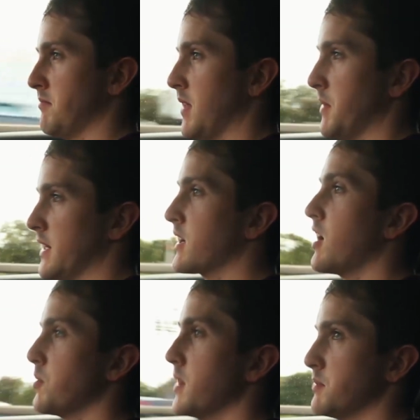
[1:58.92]
I mean, the
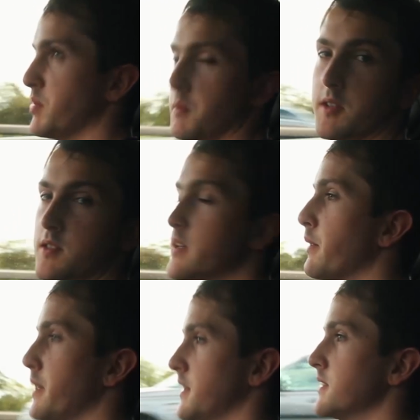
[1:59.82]
car weighs pretty much
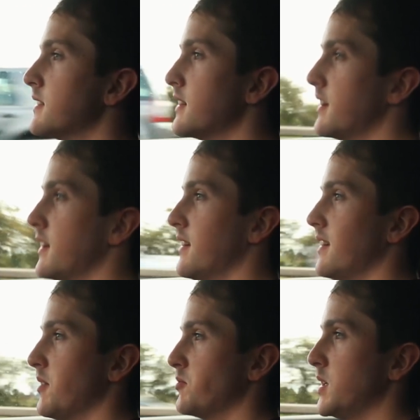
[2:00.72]
nothing.
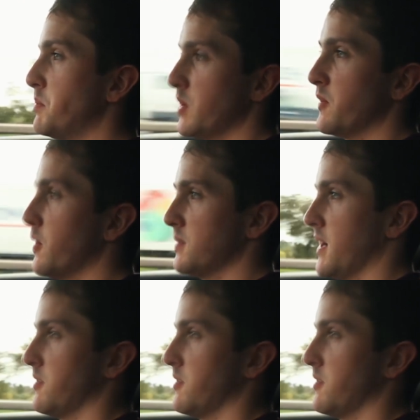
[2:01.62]
When you put your foot down